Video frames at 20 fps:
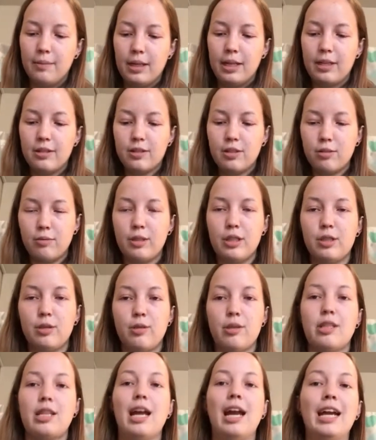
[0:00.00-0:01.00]
Here's a
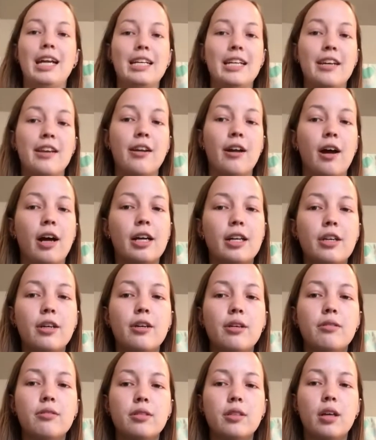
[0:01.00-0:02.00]
resource that I did not
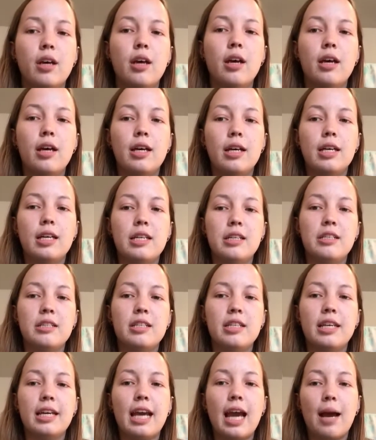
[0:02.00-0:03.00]
use, is
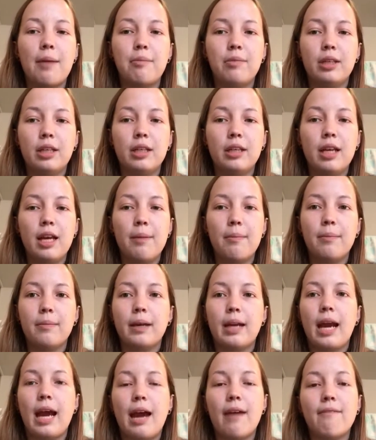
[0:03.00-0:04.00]
the Kaplan
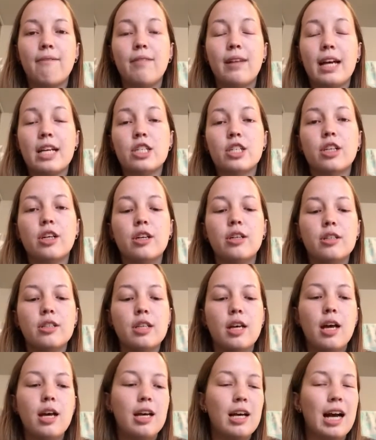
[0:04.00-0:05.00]
MCAT flashcards.
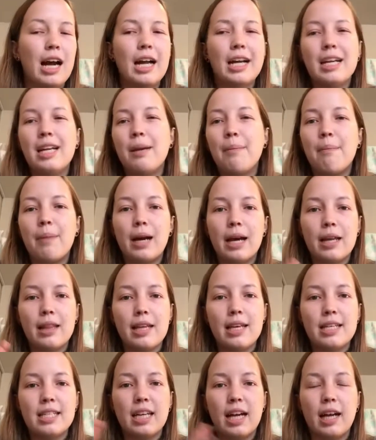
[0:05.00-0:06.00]
I didn't buy
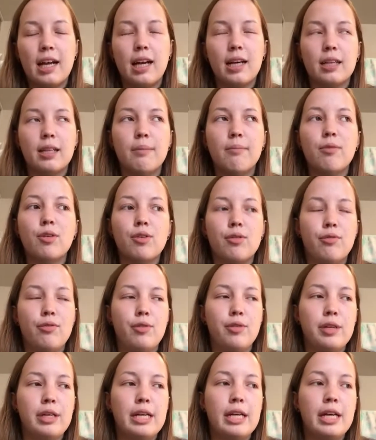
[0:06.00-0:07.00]
these. I got them for
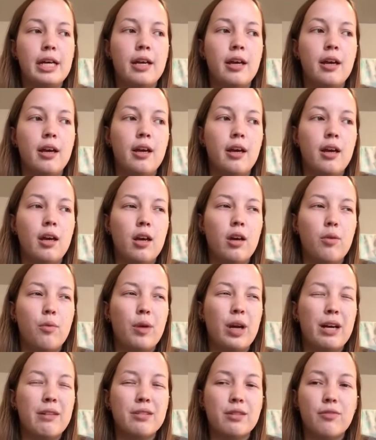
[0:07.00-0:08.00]
free
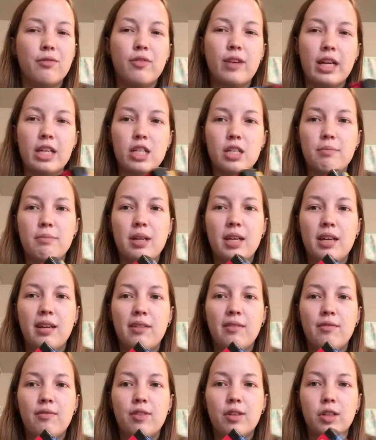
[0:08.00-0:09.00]
when I was a
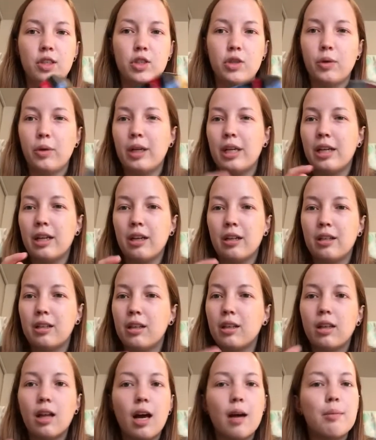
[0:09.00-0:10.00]
freshman for joining a
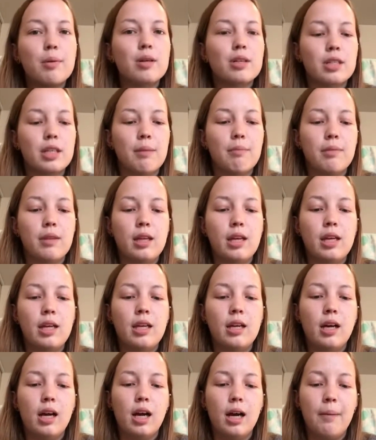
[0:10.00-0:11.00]
club or
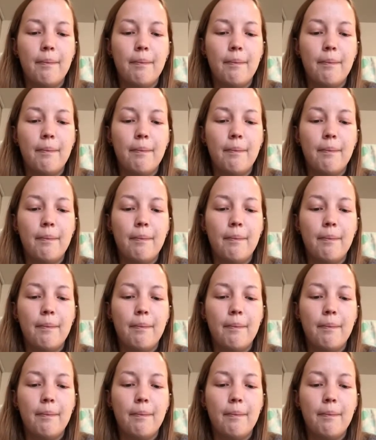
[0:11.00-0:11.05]
something.